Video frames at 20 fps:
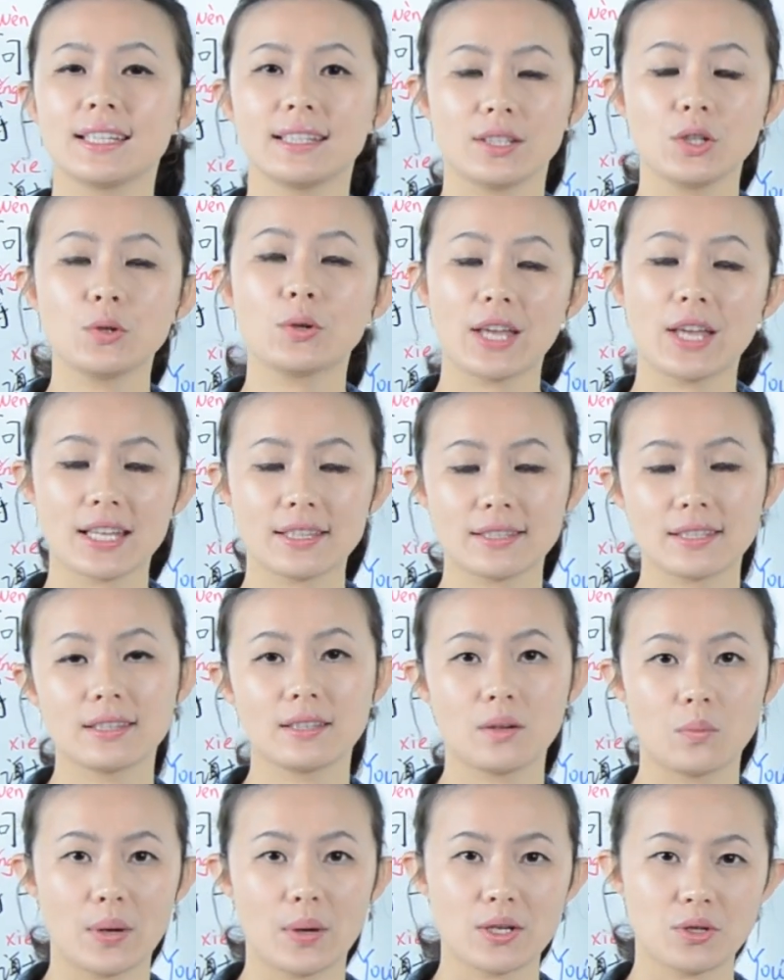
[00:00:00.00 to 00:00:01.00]
you get
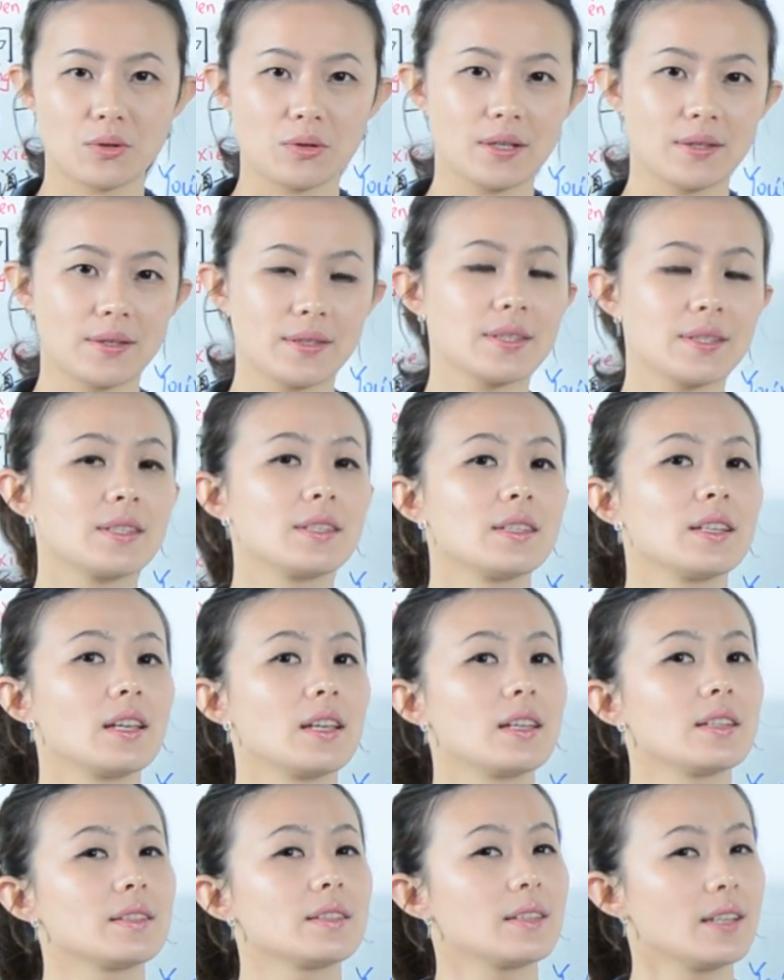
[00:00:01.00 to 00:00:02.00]
the waitress
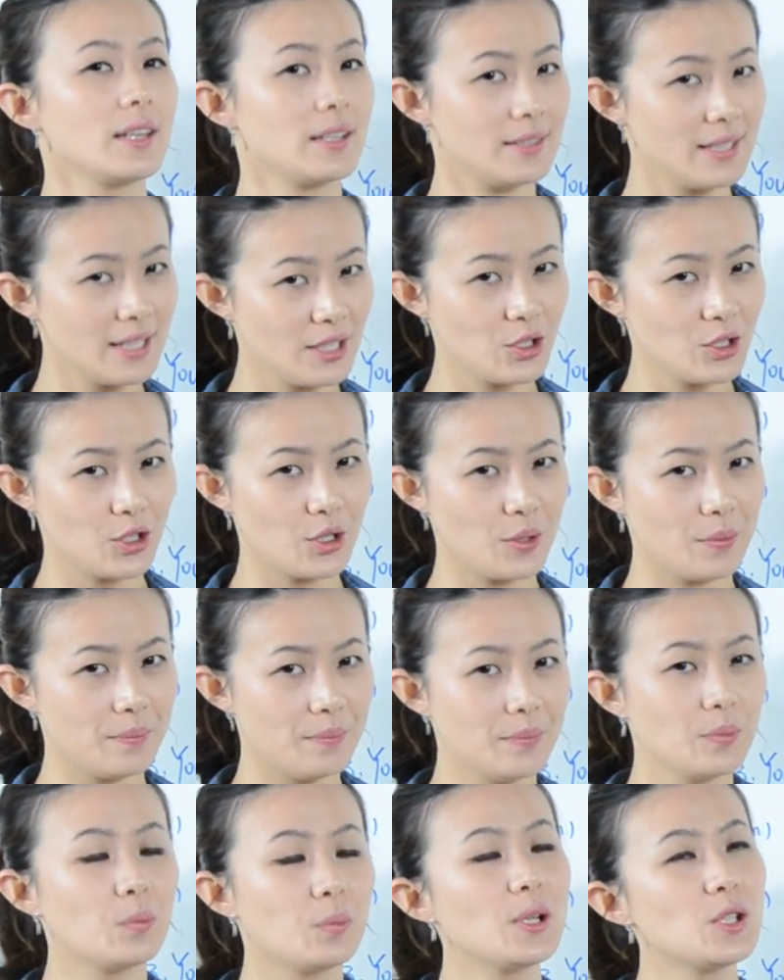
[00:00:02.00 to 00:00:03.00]

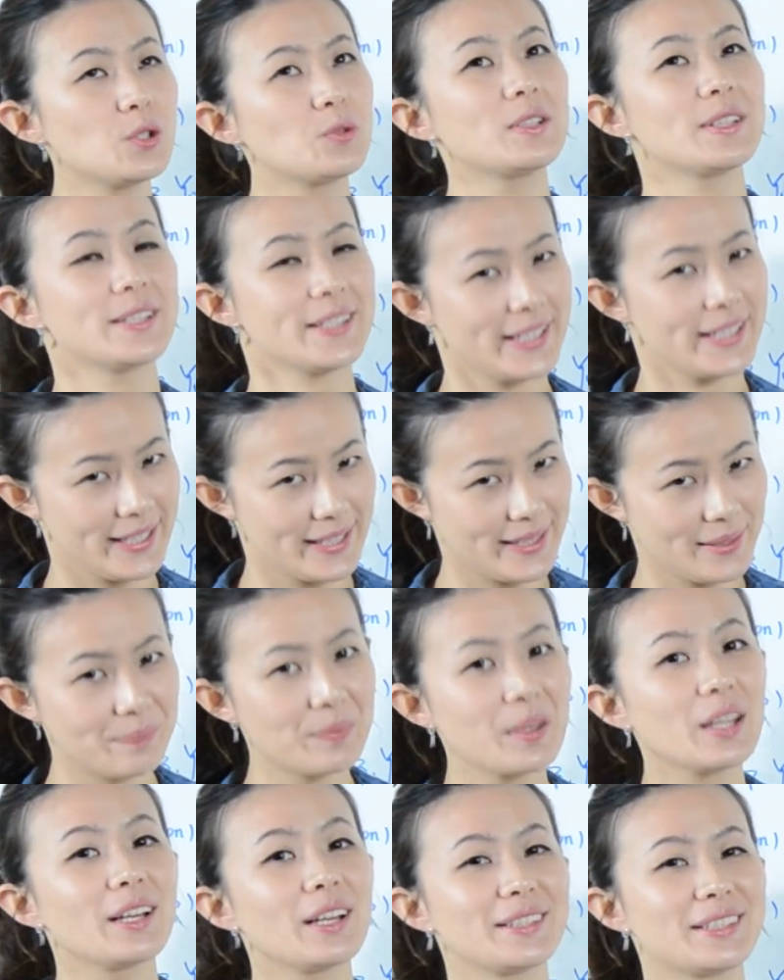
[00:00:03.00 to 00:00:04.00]
attention, waitresses
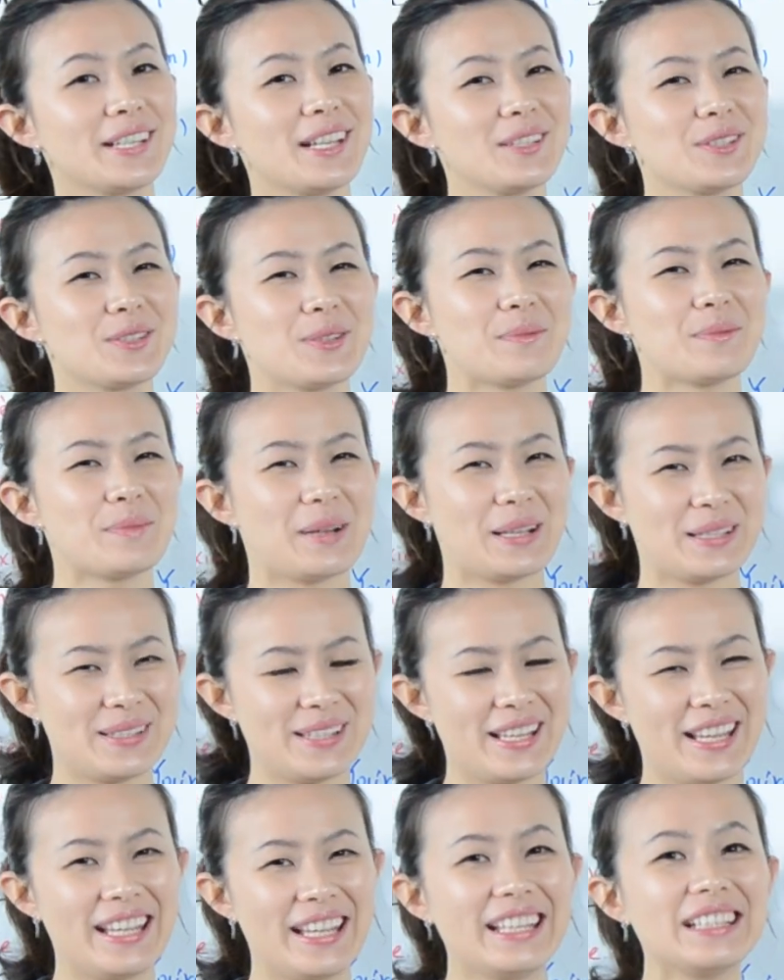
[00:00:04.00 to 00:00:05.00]
attention by
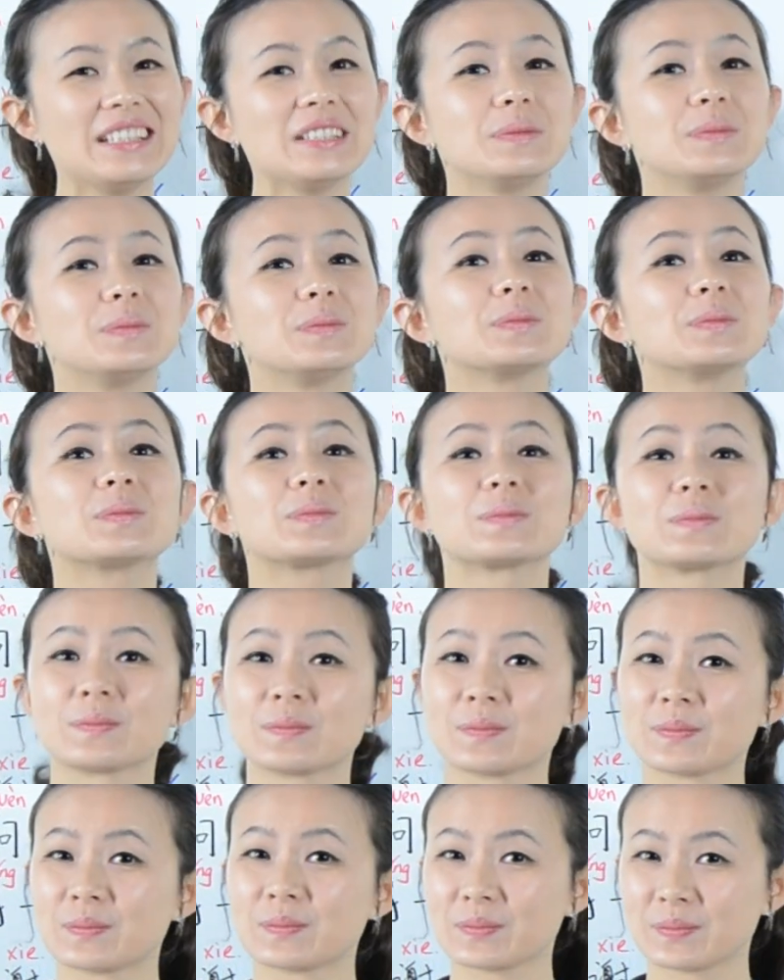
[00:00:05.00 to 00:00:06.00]
saying,
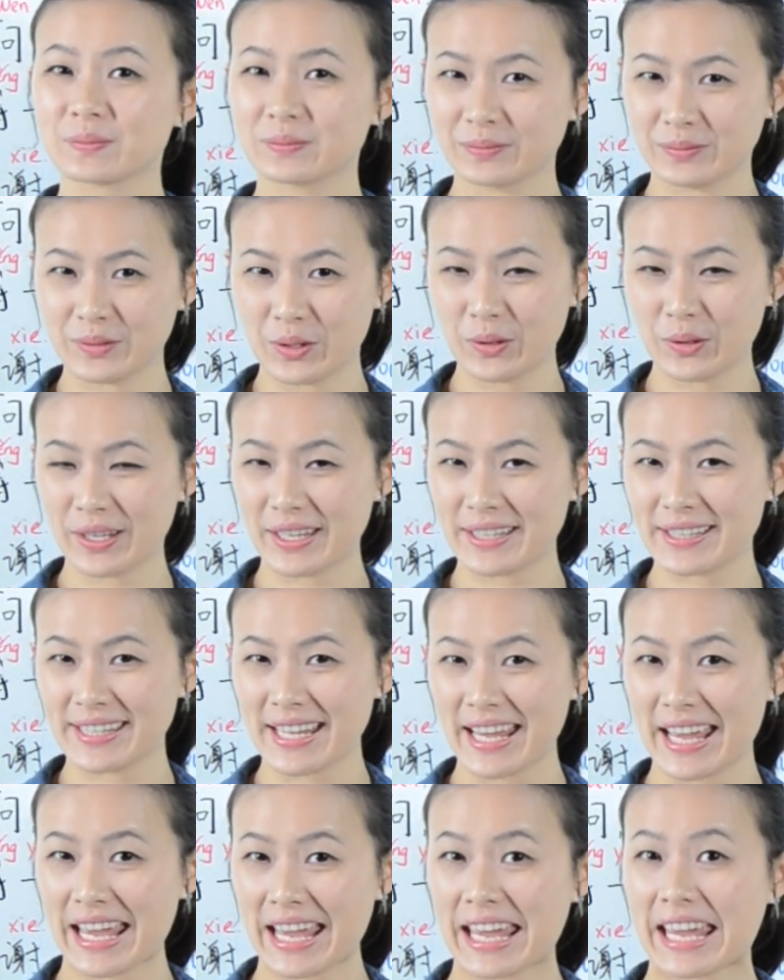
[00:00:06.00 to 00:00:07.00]
you can
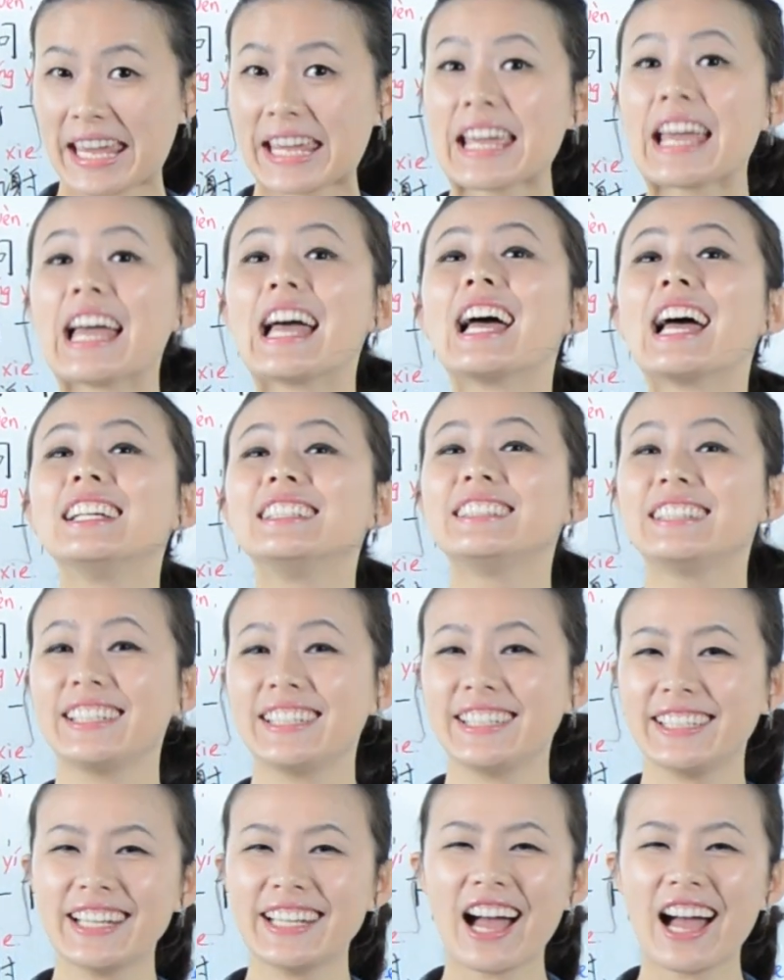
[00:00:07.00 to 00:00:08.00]
say, Ni